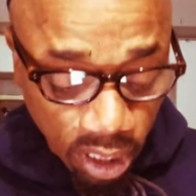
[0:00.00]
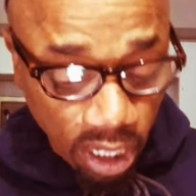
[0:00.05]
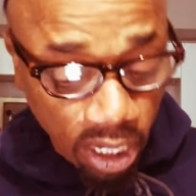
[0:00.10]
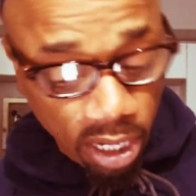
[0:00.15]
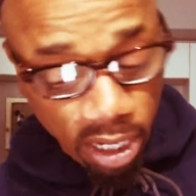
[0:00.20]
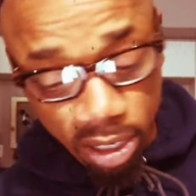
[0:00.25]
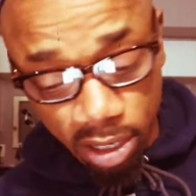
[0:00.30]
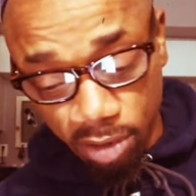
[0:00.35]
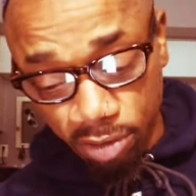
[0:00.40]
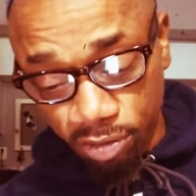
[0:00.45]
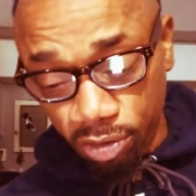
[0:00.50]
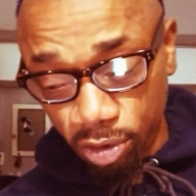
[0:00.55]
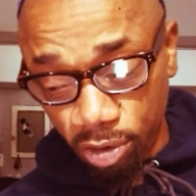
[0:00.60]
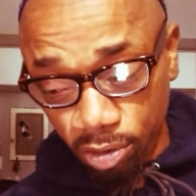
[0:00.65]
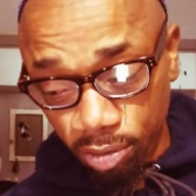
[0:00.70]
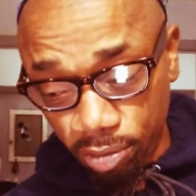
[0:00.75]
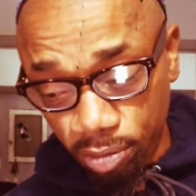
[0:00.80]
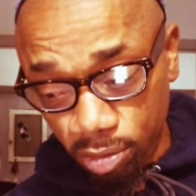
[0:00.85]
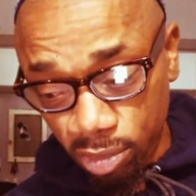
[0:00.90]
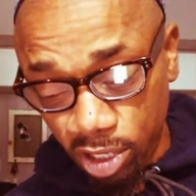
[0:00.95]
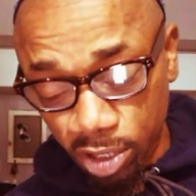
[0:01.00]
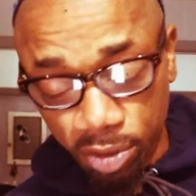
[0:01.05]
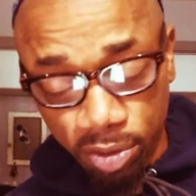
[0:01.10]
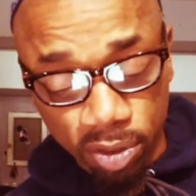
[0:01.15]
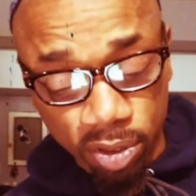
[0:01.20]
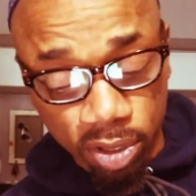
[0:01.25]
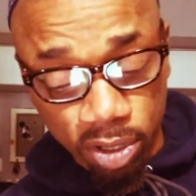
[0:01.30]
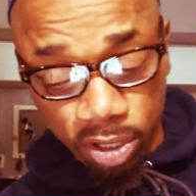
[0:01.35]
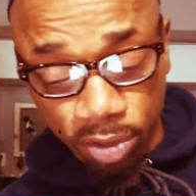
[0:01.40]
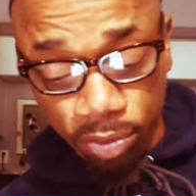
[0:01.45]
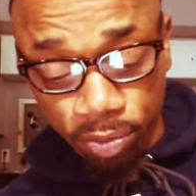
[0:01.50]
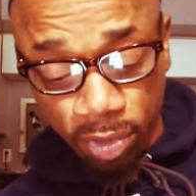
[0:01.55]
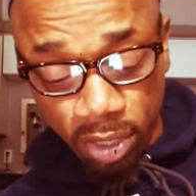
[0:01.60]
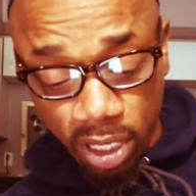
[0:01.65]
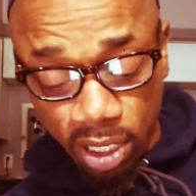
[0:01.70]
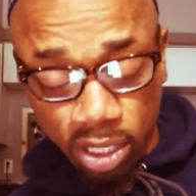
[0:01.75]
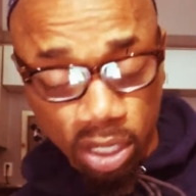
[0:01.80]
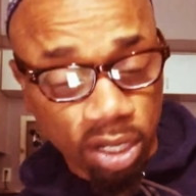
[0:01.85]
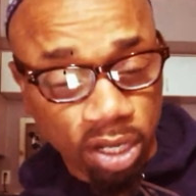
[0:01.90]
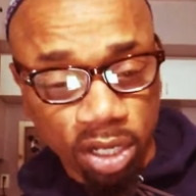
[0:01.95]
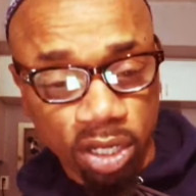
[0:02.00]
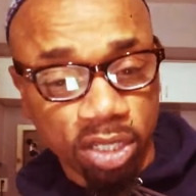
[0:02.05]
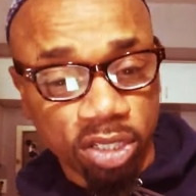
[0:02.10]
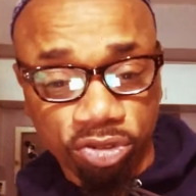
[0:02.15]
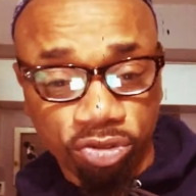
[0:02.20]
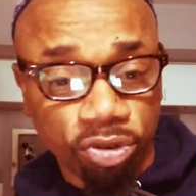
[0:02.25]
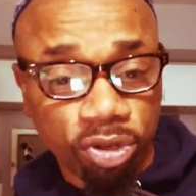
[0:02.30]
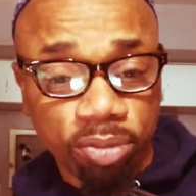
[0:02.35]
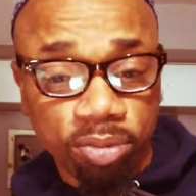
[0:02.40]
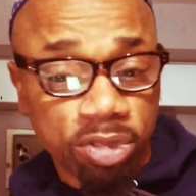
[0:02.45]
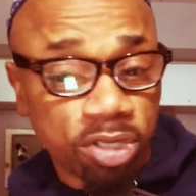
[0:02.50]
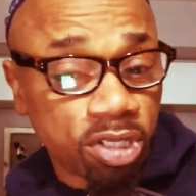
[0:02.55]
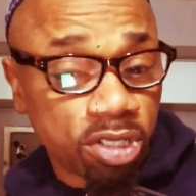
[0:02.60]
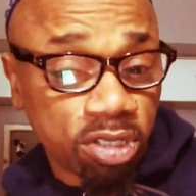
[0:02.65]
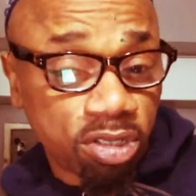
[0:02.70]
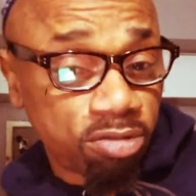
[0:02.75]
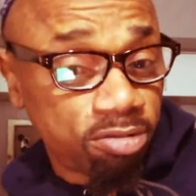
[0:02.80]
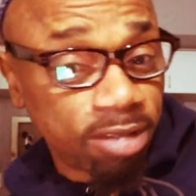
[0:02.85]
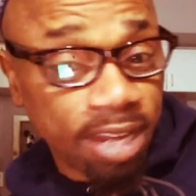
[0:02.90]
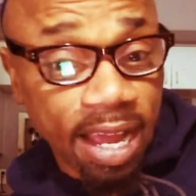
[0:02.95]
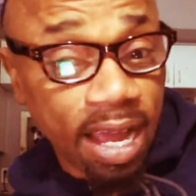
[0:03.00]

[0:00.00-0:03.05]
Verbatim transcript: And from the meaning in the scriptures,